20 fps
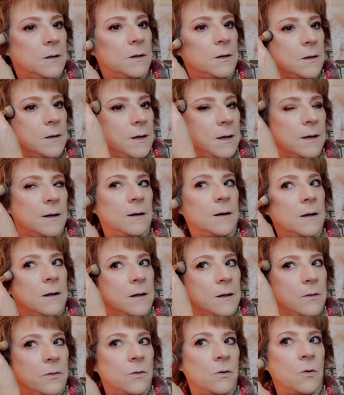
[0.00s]
Again,
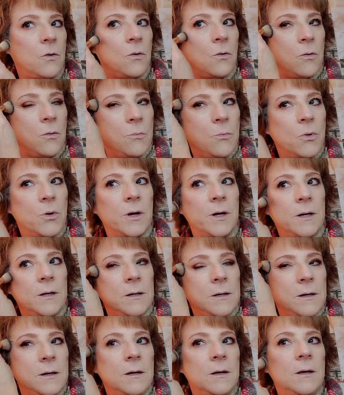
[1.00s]
the whole point
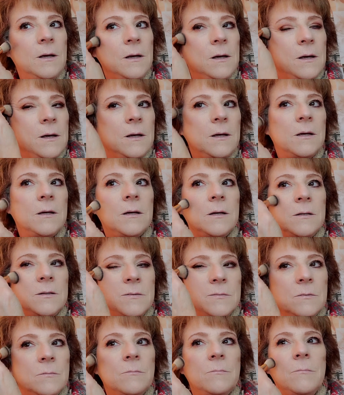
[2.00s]
is
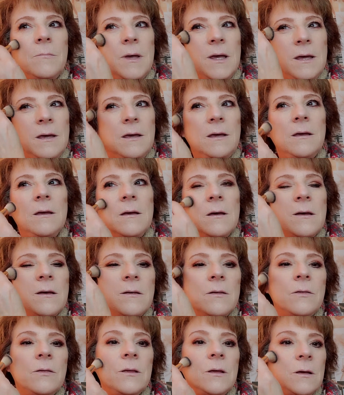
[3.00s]
making
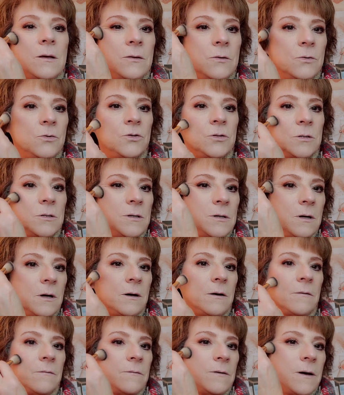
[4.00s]
the illusion
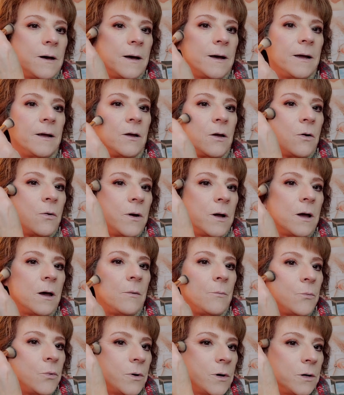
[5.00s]
of the eye going
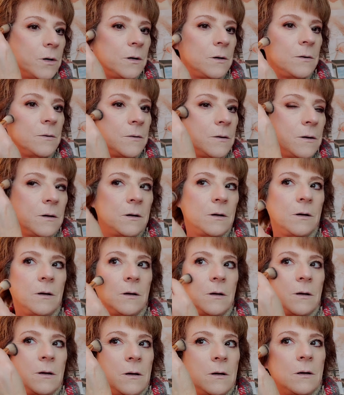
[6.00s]
upward.
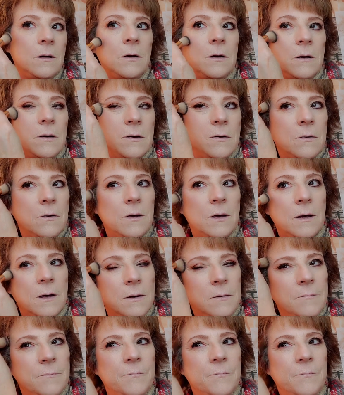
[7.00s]
Okay.